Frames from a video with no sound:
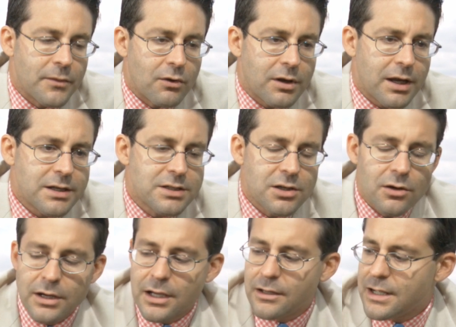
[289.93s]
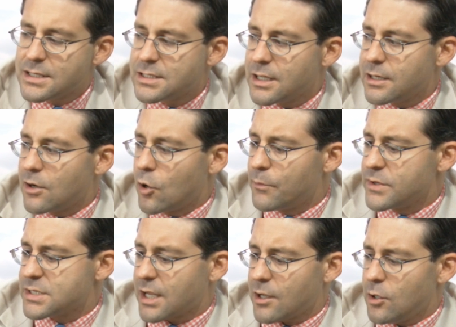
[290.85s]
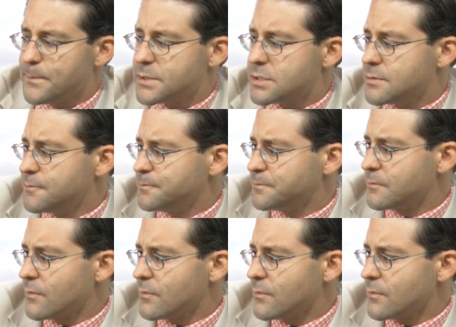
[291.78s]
Okay, so again, that's it. Hope this helps.